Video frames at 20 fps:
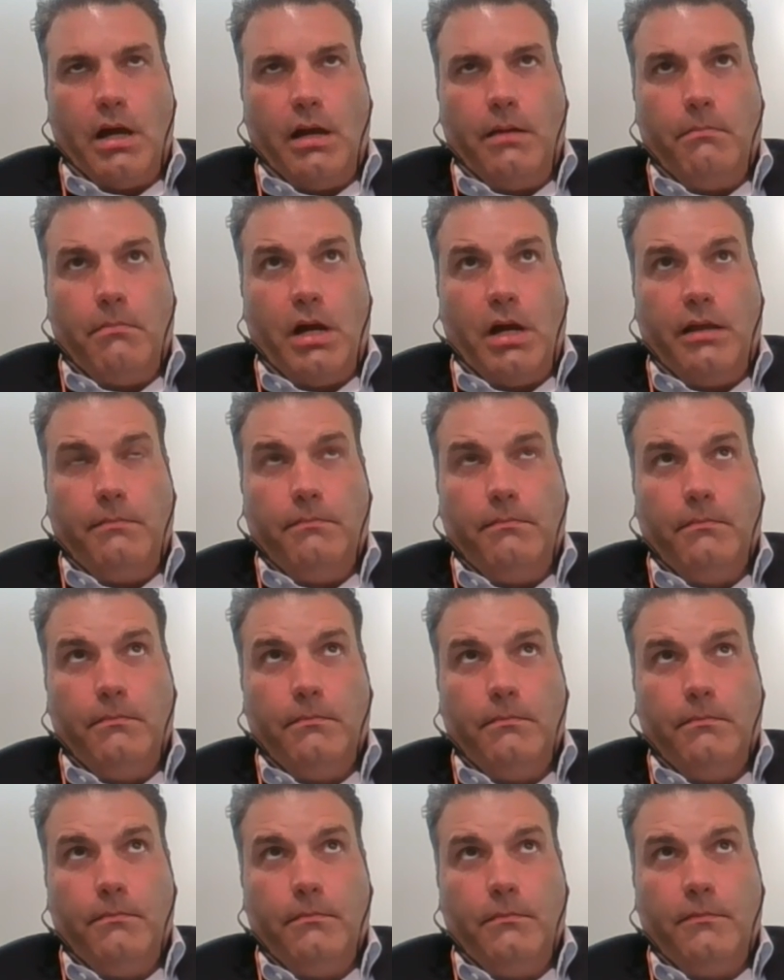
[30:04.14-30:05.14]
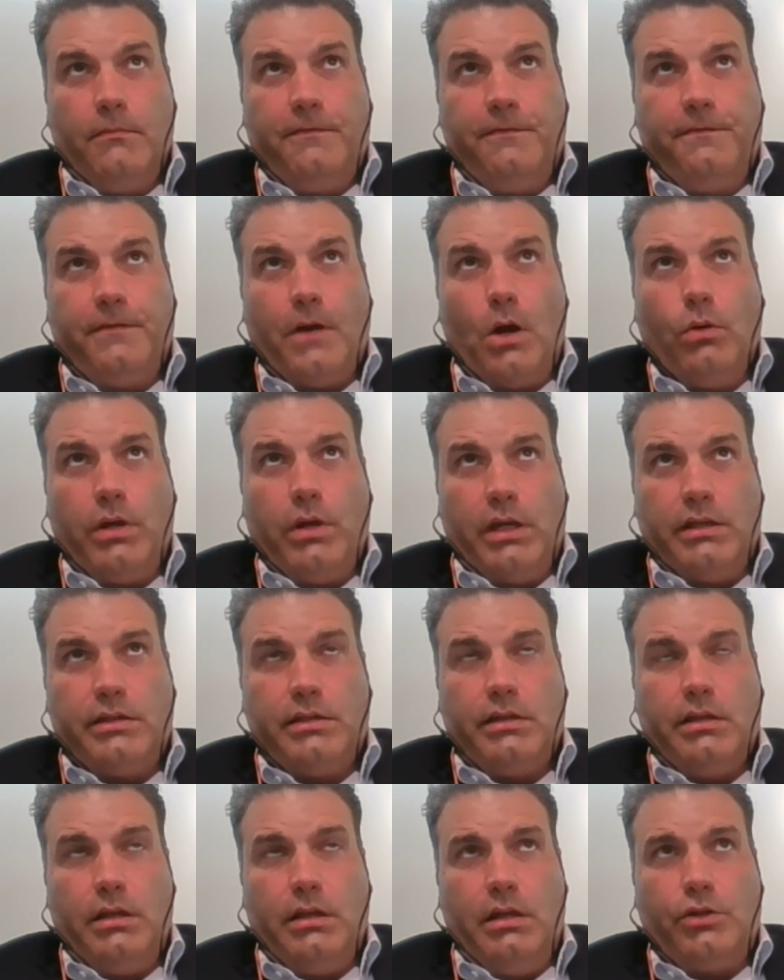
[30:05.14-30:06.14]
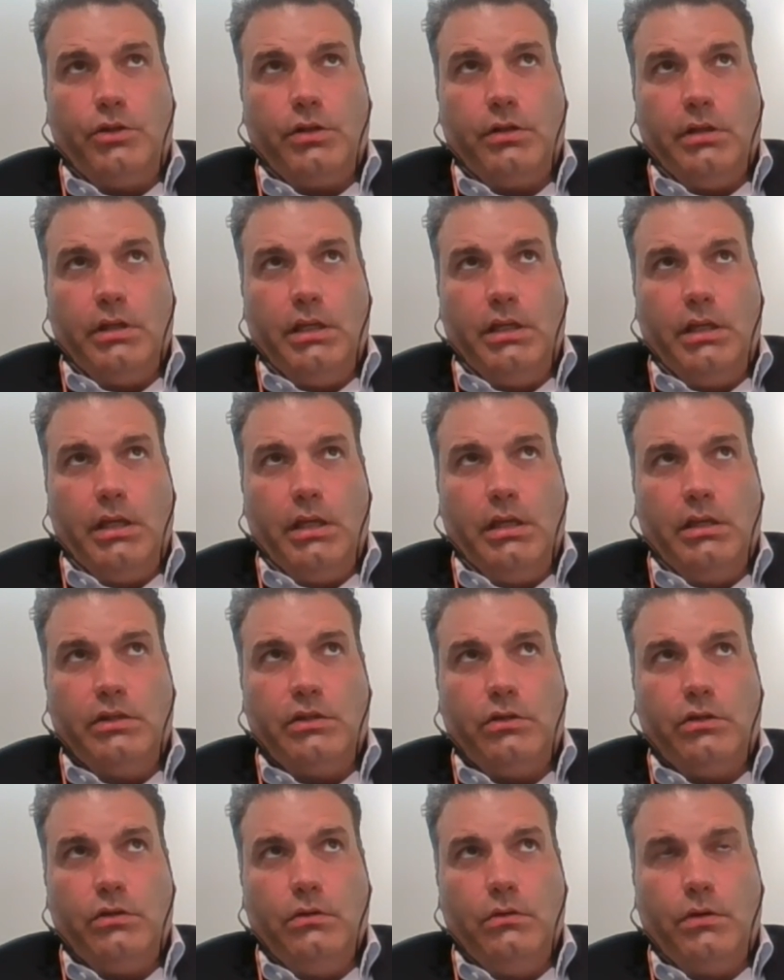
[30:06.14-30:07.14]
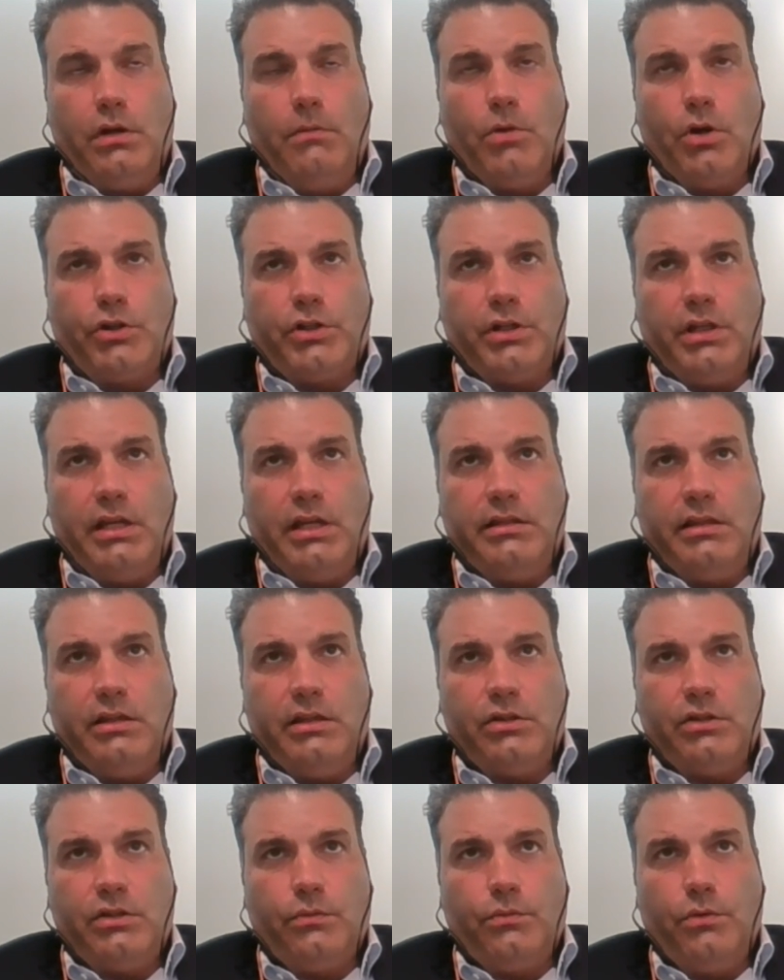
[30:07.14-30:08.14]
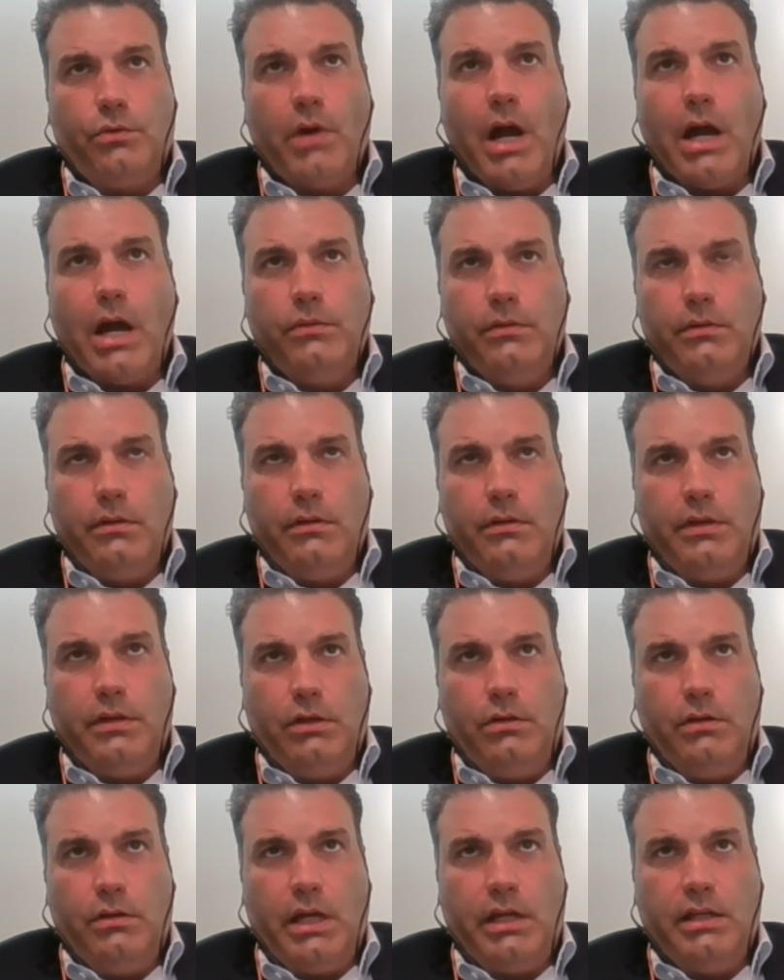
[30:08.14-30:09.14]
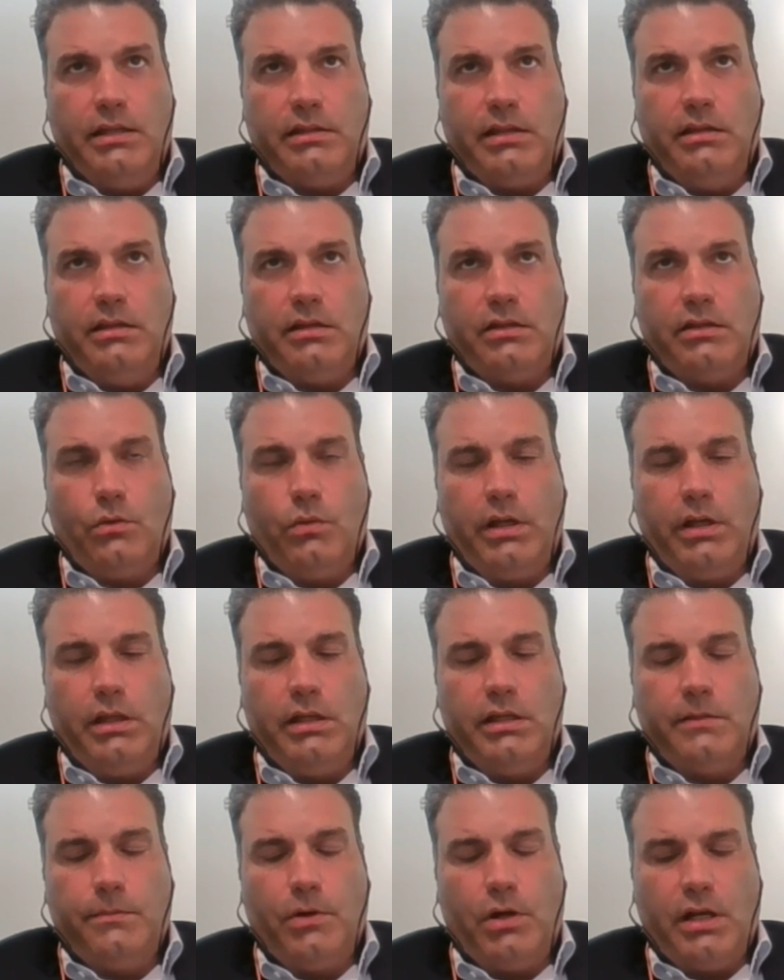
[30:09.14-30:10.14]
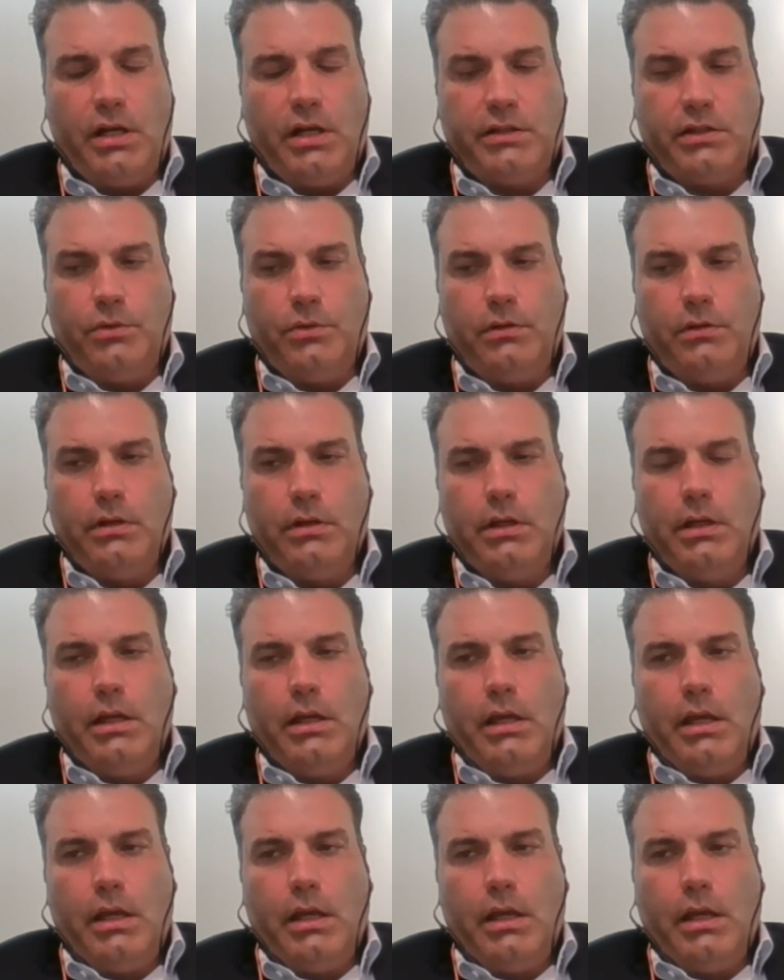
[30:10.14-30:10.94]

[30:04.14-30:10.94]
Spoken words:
My focus initially is to commercialize this throughout the United States as quickly as possible.